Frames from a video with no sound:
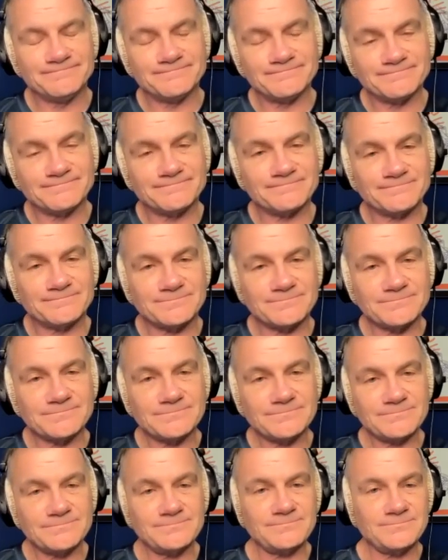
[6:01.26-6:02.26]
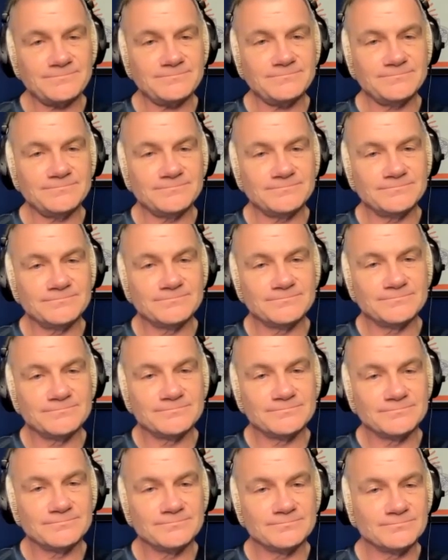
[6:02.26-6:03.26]

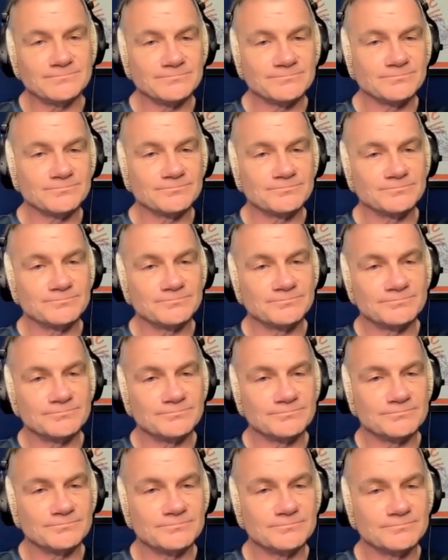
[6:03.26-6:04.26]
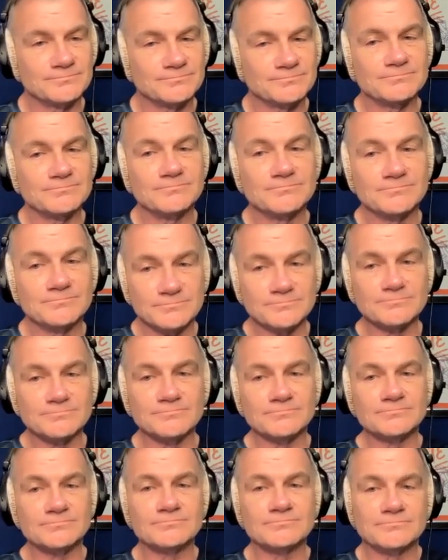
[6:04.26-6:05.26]

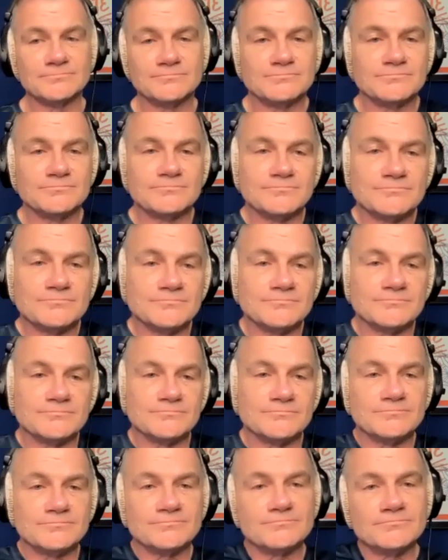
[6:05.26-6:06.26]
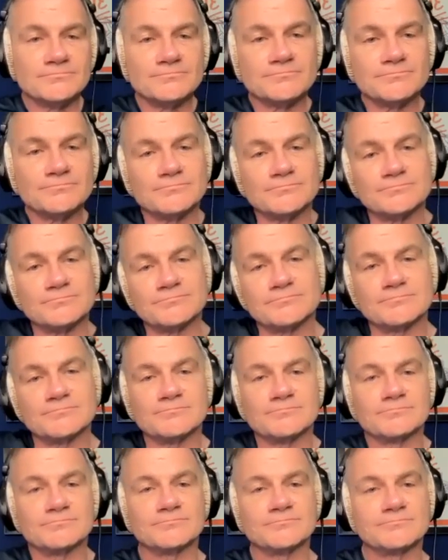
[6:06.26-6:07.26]

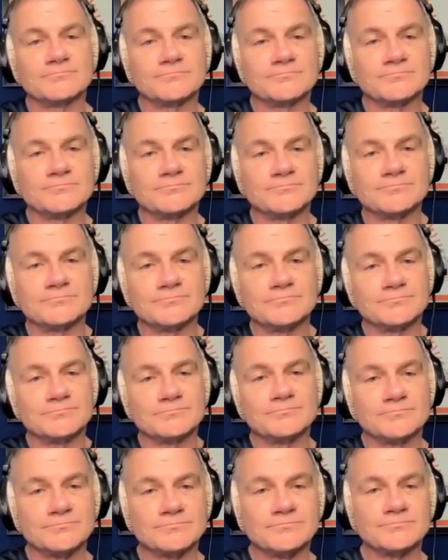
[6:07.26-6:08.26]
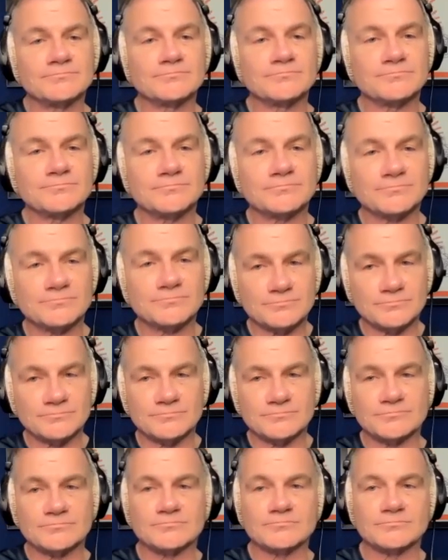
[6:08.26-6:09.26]
This person isn't speaking.